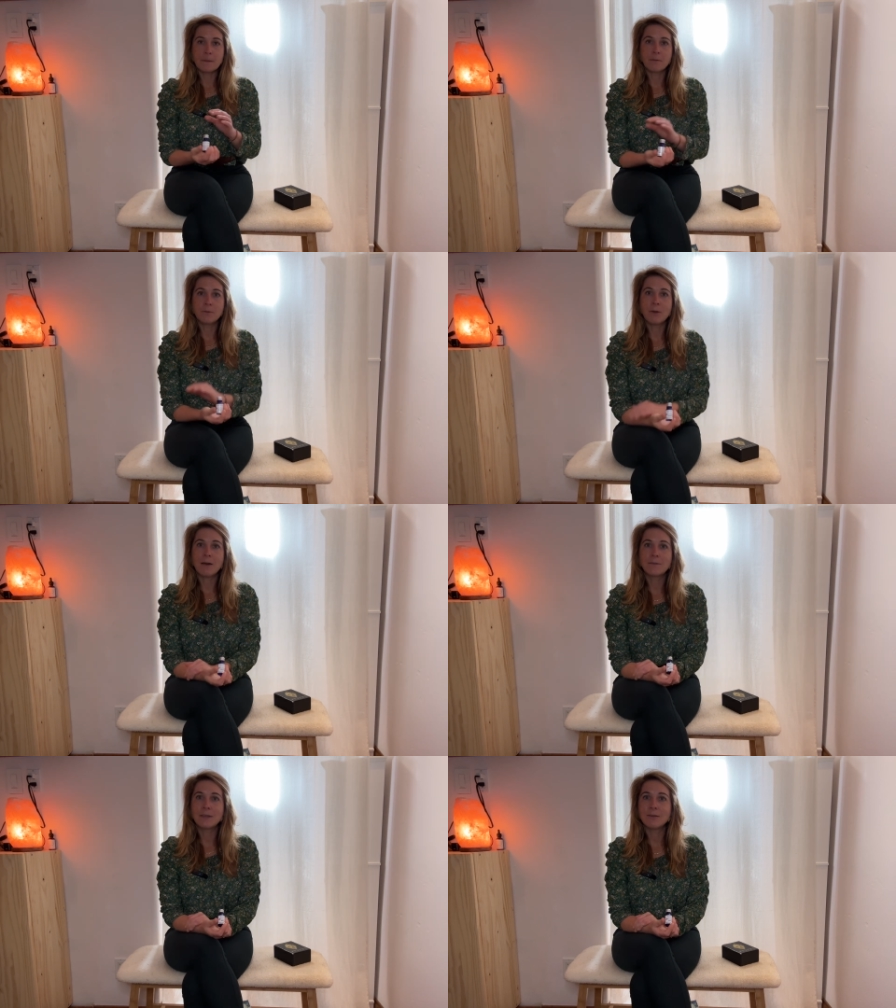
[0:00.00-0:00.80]
If you
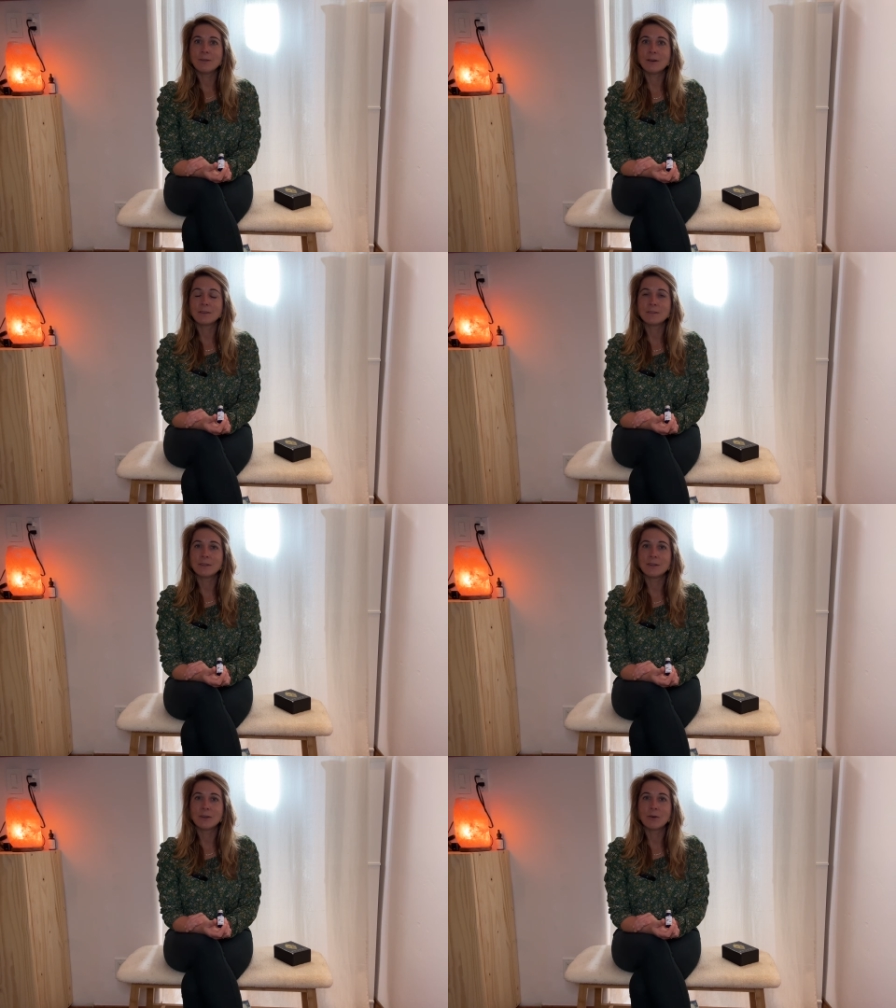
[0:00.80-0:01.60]
have
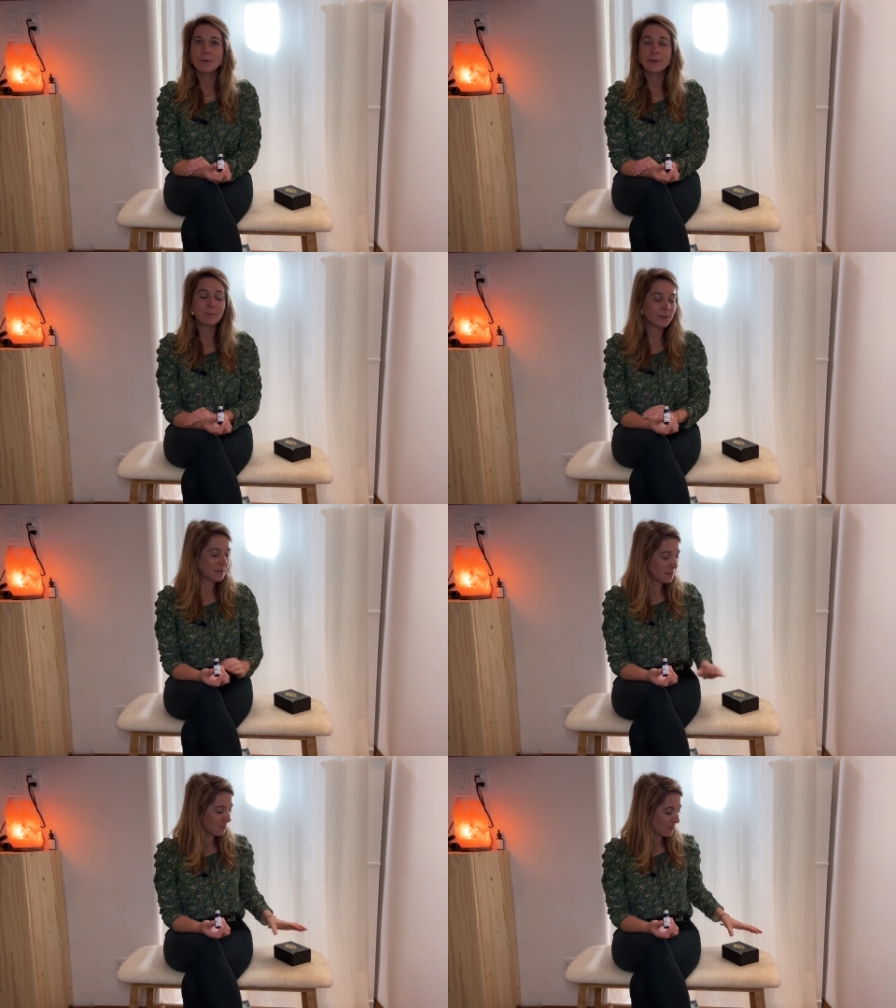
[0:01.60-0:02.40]
curiosity to go a little bit
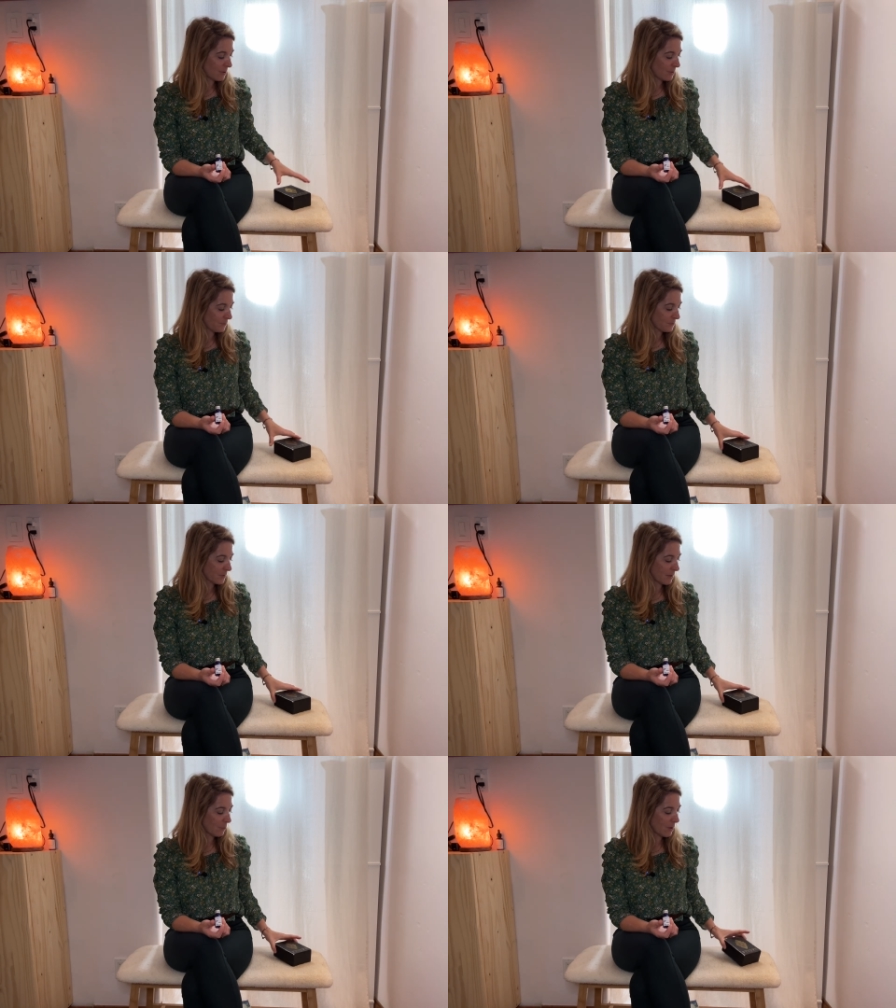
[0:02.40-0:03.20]
deeper,
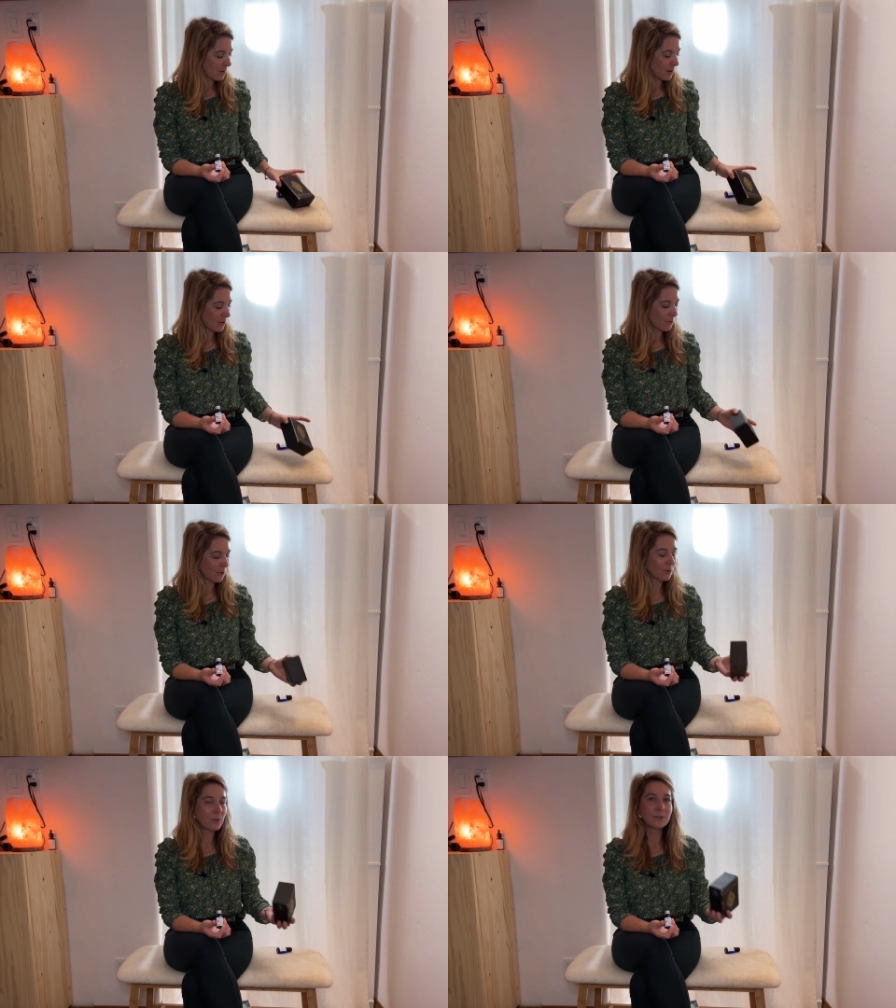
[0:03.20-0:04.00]
I brought our
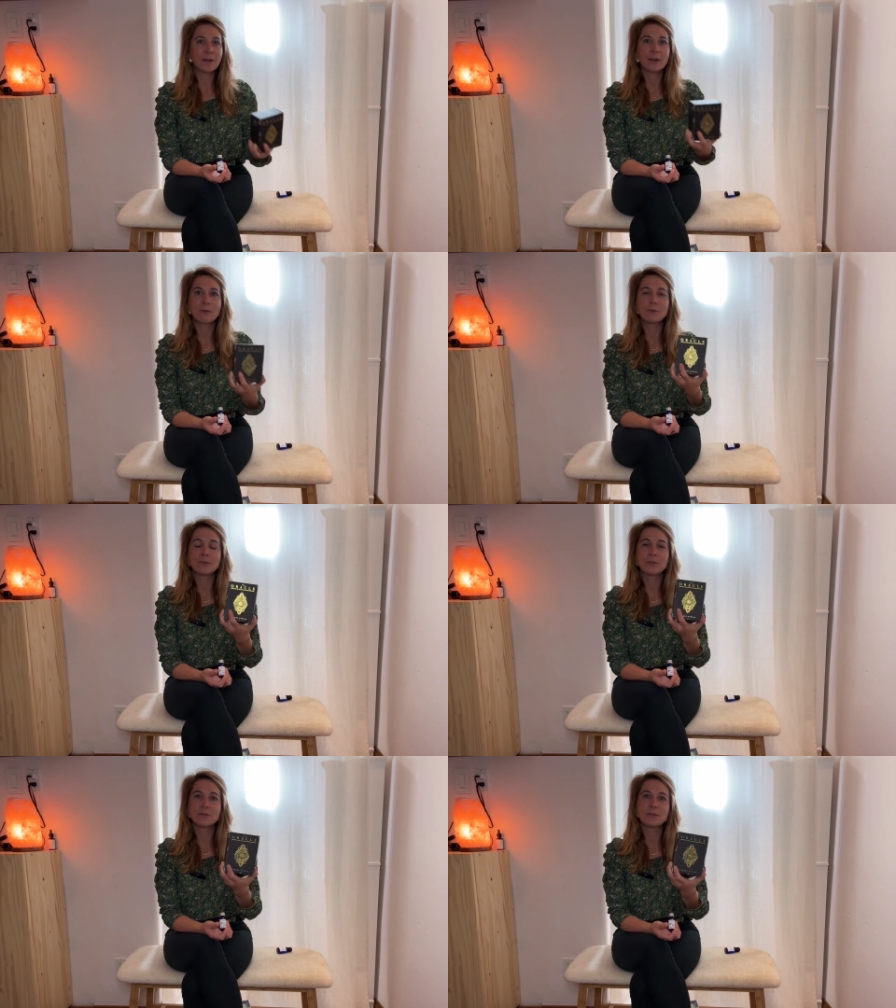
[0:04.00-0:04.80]
oracle deck,
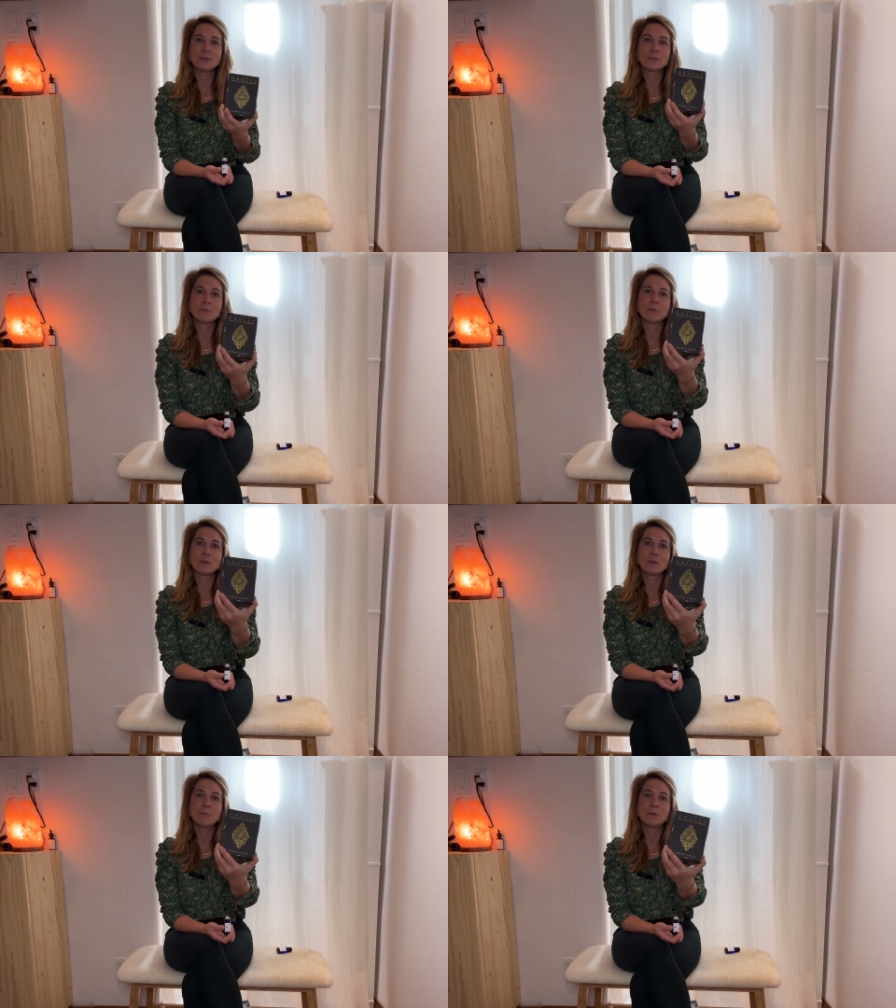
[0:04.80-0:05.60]
which is just a
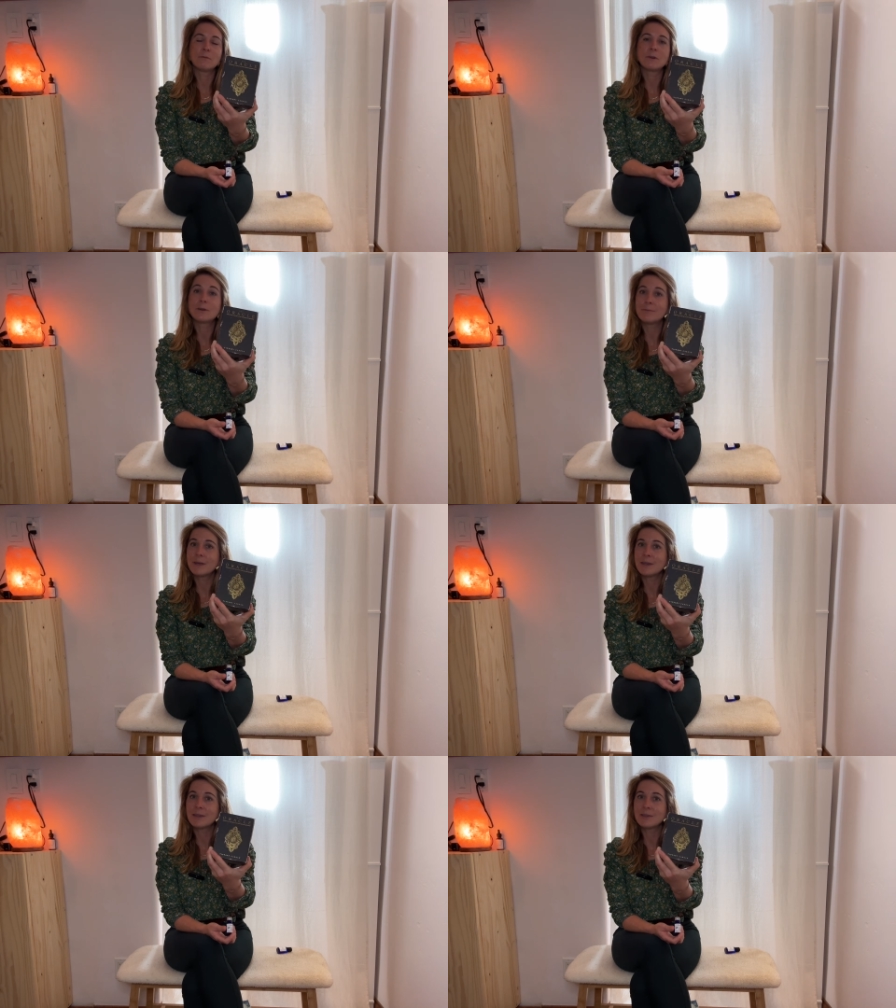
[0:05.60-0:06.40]
really beautiful
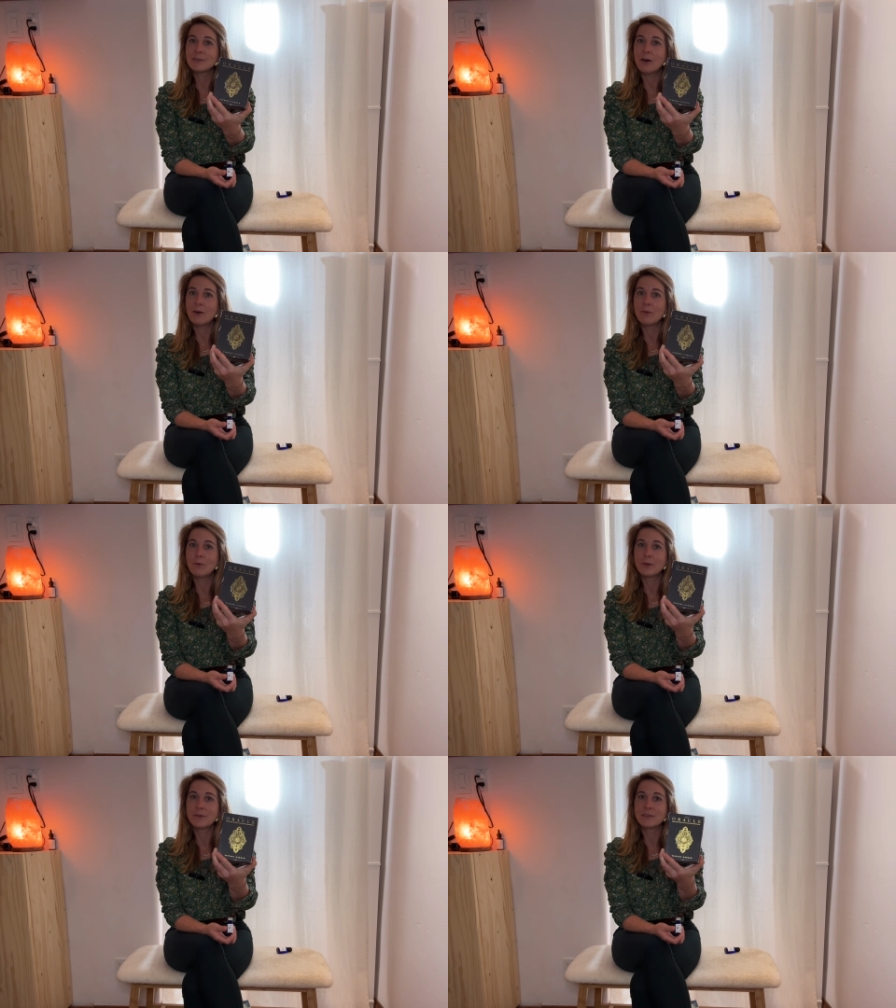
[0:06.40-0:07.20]
companion to all the
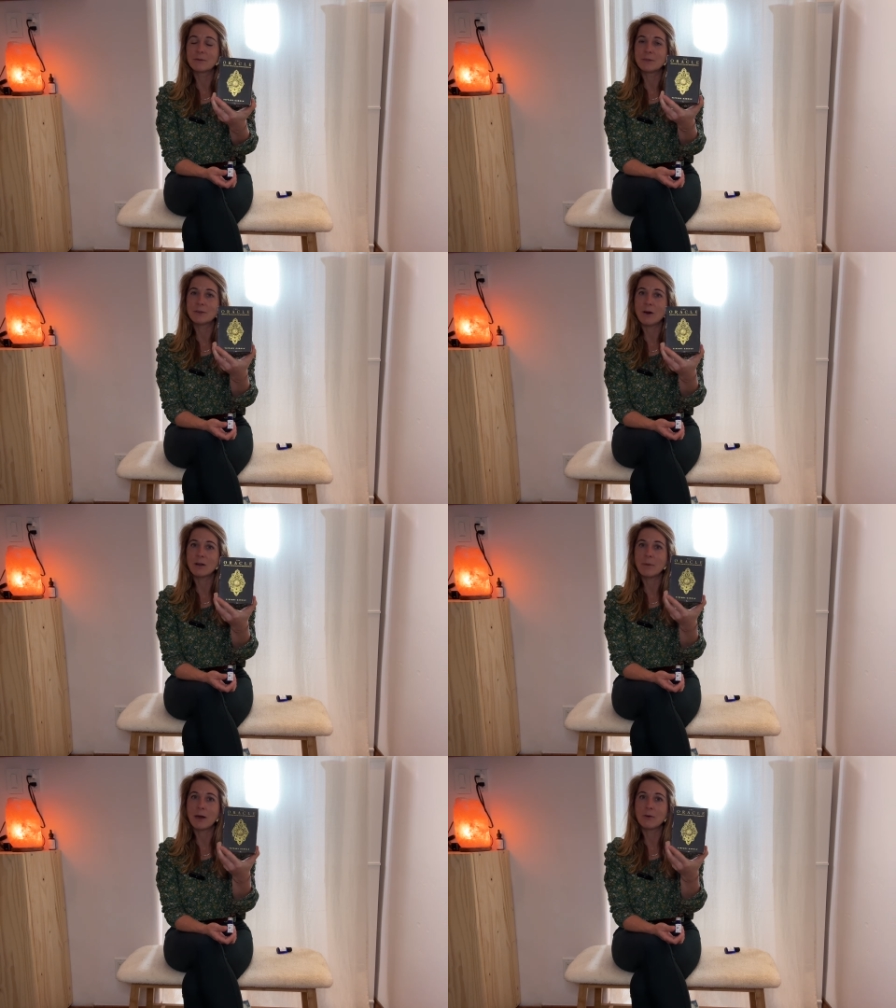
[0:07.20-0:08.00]
oils that we talk
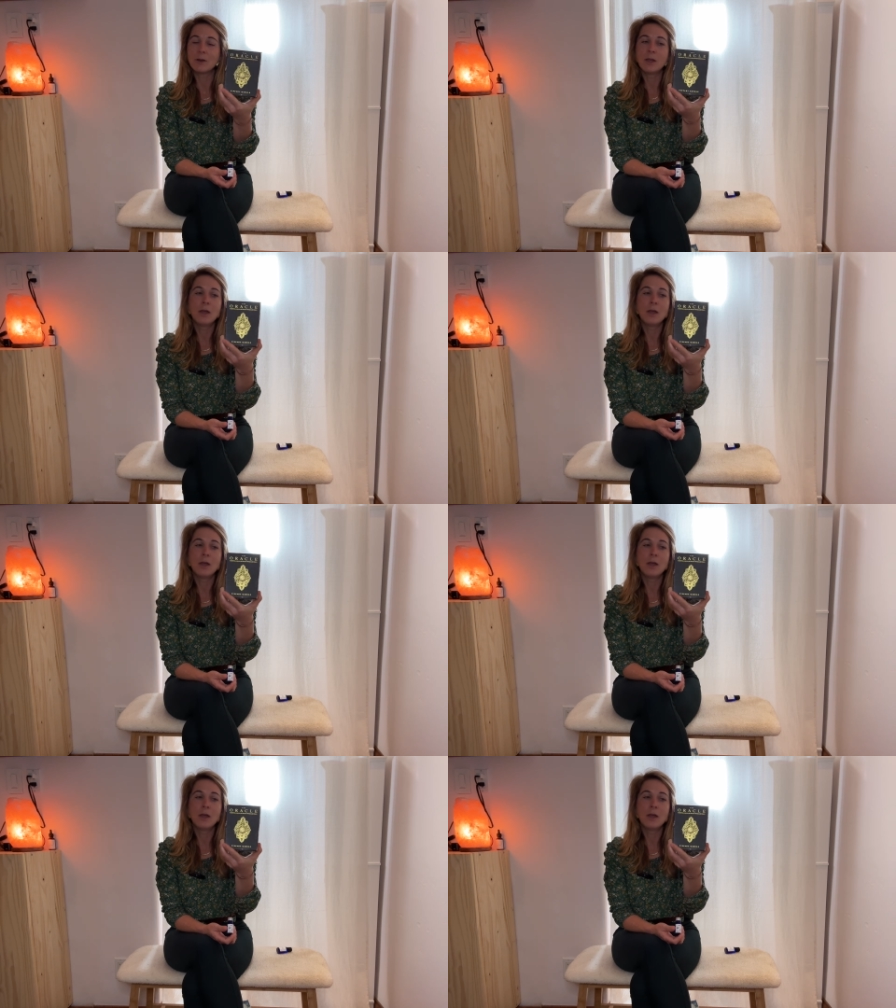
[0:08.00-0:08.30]
about.